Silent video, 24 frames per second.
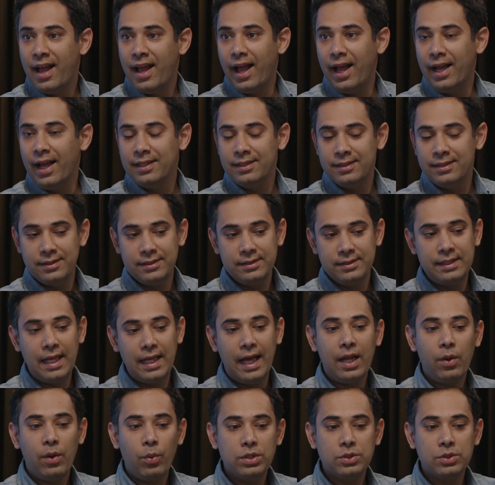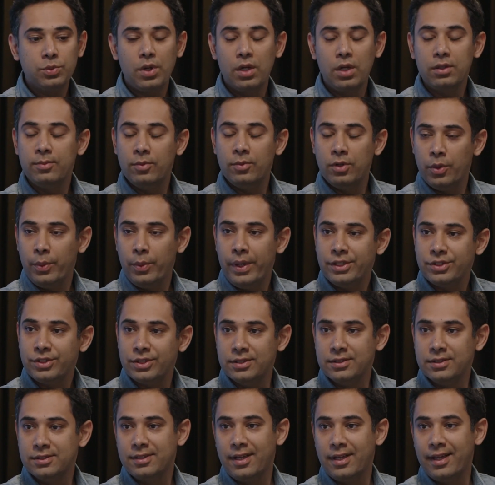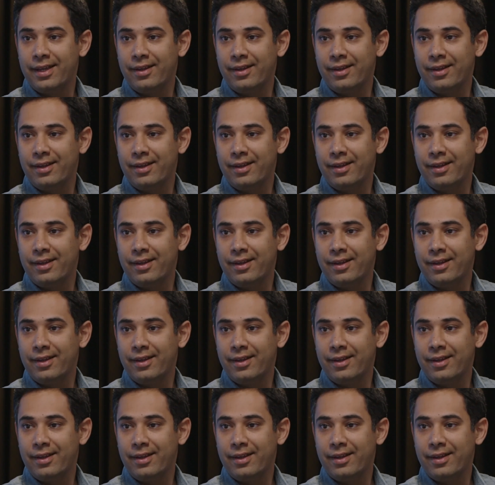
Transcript: And that was one of the motivations